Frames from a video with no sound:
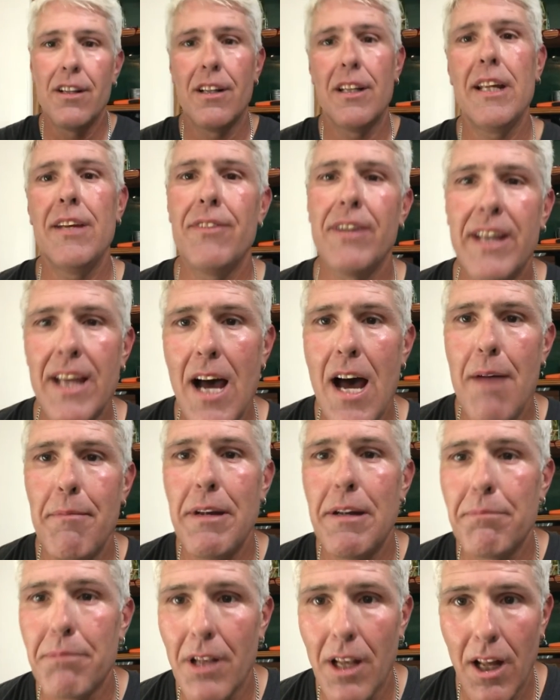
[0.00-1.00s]
Leave a
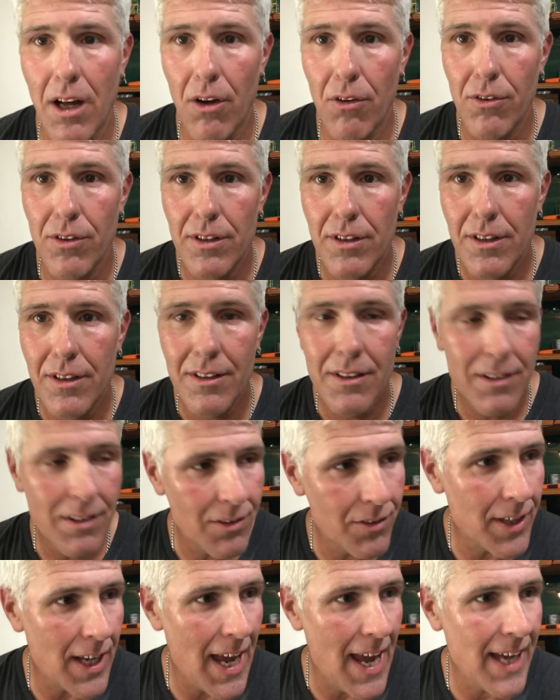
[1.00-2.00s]
comment below,
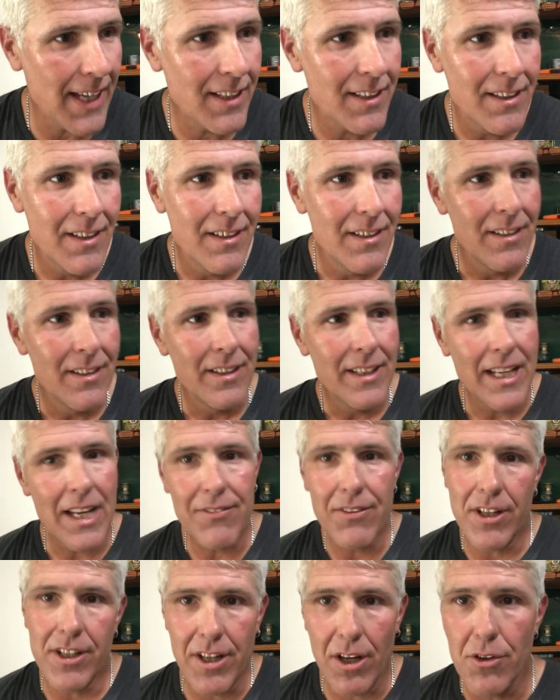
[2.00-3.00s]
okay?
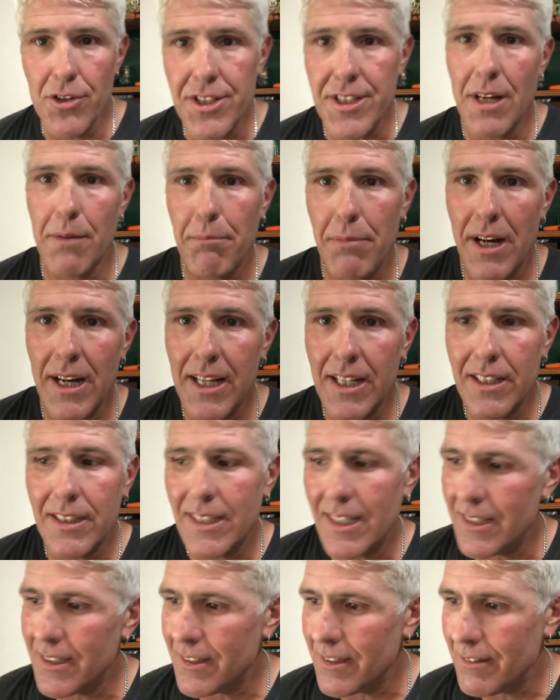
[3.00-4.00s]
If you know somebody
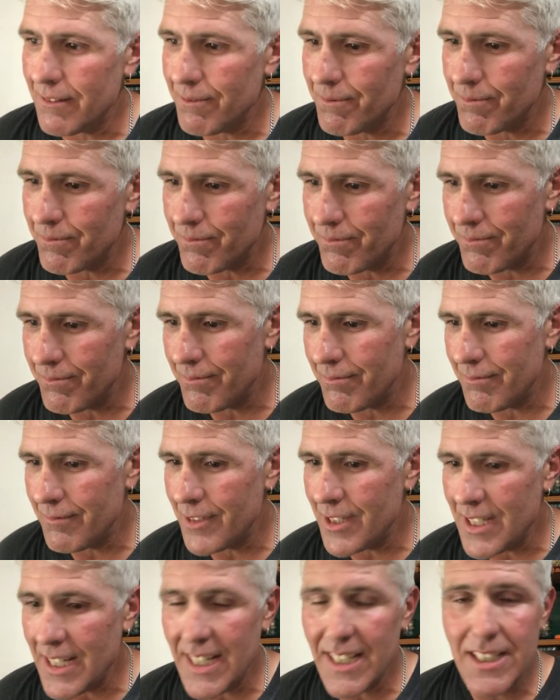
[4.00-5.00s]
that
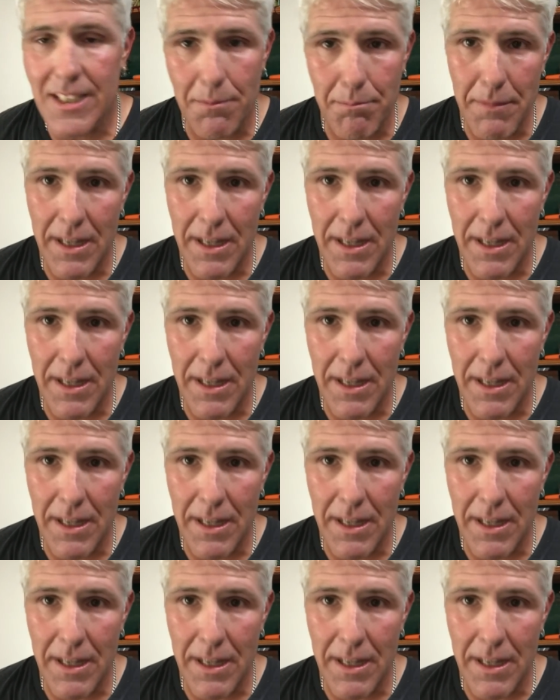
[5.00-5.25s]
needs a